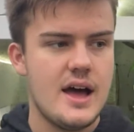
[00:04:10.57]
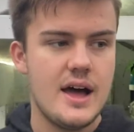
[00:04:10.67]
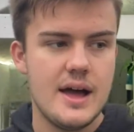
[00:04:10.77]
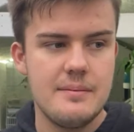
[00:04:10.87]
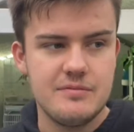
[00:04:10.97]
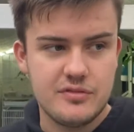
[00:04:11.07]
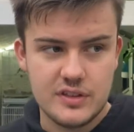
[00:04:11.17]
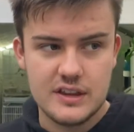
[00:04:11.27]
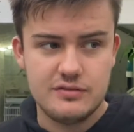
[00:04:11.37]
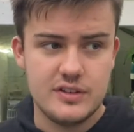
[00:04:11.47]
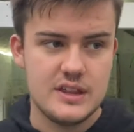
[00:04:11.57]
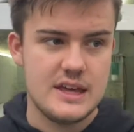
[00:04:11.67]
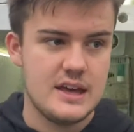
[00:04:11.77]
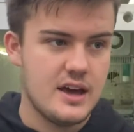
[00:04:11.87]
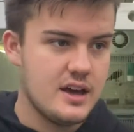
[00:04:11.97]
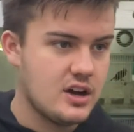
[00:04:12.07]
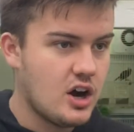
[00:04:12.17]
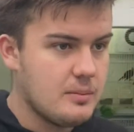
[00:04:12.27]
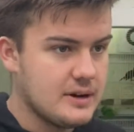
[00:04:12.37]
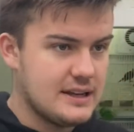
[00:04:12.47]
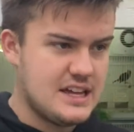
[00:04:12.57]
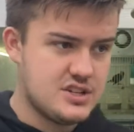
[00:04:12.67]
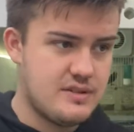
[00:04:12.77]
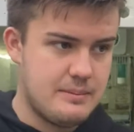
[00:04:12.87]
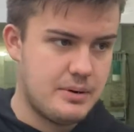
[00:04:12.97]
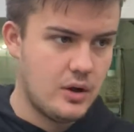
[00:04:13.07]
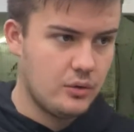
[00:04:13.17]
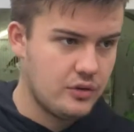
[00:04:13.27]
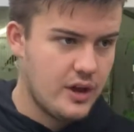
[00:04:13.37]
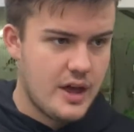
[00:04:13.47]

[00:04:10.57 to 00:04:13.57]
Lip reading: for the common lesser red polls,